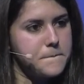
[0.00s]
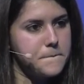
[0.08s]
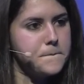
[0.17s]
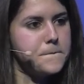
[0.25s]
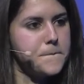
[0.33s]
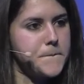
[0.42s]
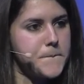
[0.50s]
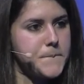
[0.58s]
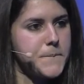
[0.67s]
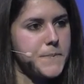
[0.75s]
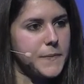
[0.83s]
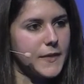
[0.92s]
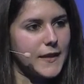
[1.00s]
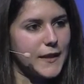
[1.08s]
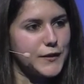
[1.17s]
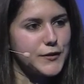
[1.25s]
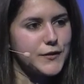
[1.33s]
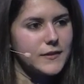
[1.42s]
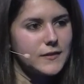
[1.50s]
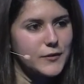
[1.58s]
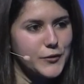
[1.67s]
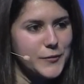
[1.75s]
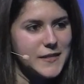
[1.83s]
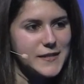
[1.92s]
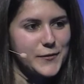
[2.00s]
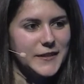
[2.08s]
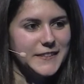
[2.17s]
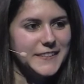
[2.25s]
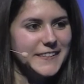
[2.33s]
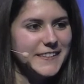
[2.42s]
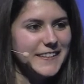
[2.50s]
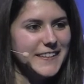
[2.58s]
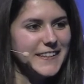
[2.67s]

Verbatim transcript: Mm. Sorry, what's the question?